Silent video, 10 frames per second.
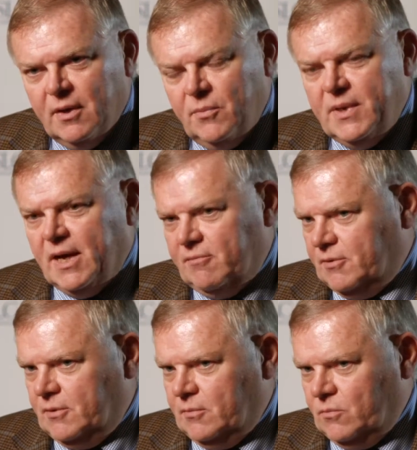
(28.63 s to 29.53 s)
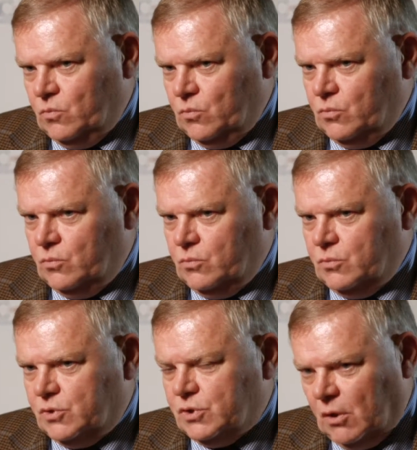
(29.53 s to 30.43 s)
we have a
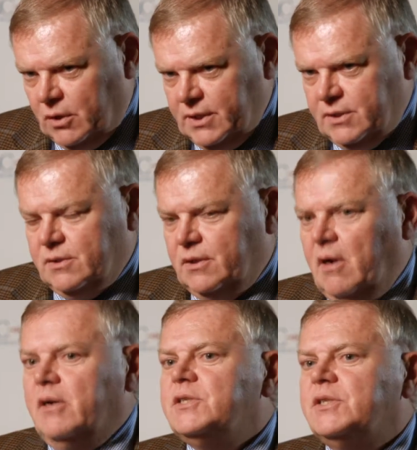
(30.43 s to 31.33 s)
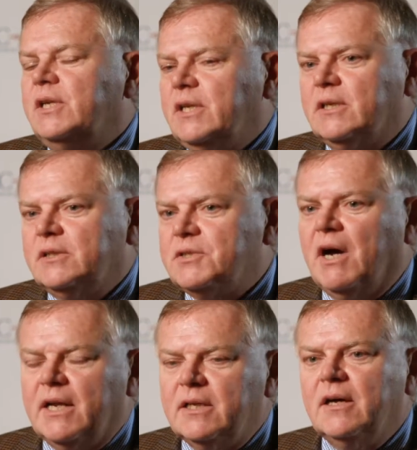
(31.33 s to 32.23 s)
solid large clinical
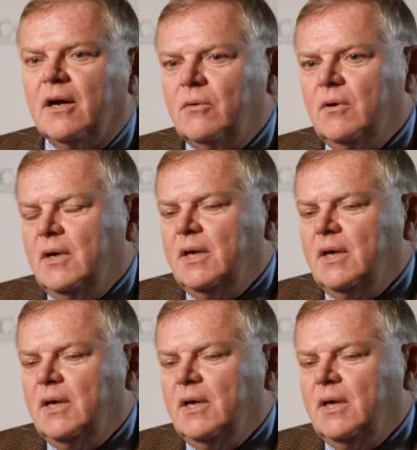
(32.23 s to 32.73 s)
trial now